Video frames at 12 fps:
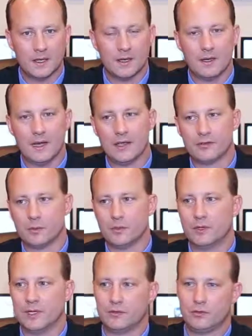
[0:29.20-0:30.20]
uh, as it
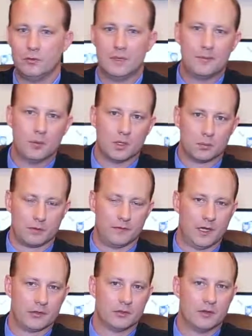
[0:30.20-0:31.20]
relates to maybe what
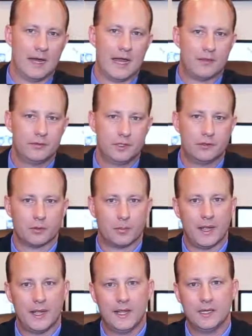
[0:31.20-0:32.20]
professional athletes are
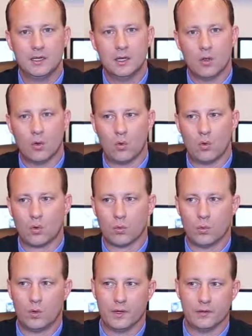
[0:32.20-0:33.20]
paid or
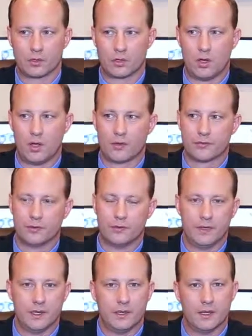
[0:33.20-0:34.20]
what the cost
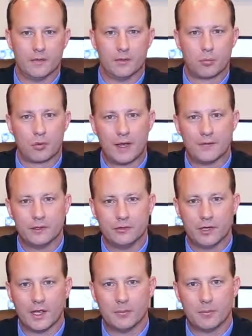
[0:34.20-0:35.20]
of a, of a private
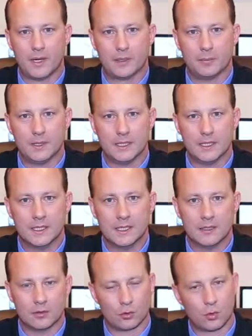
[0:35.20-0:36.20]
jet might be.
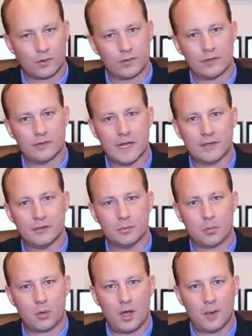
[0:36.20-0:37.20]
The court says that's
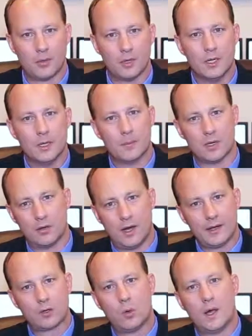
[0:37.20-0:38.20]
improper. But a
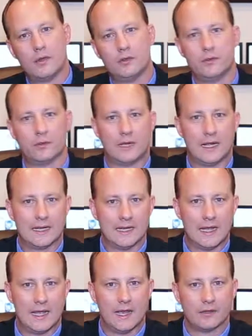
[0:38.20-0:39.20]
lot of questions that I get
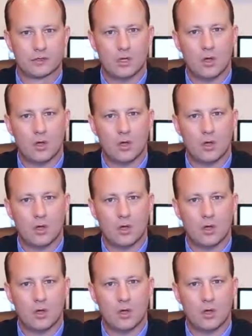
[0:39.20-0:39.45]
asked